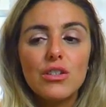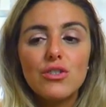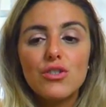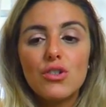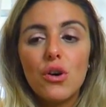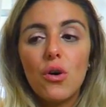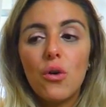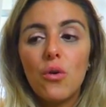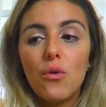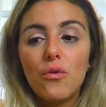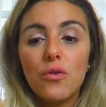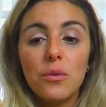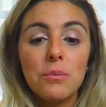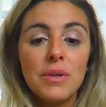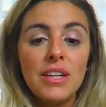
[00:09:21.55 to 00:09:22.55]

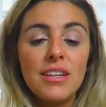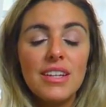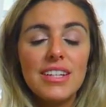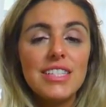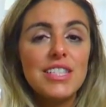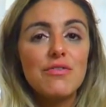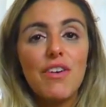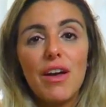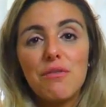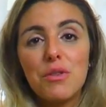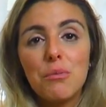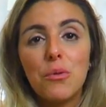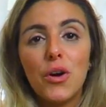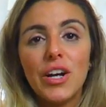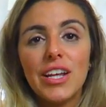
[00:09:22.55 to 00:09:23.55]
So for me, it's 5
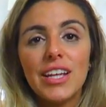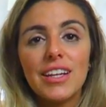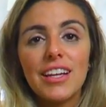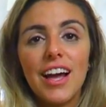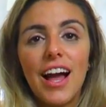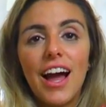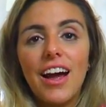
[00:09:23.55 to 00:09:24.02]
in the morning.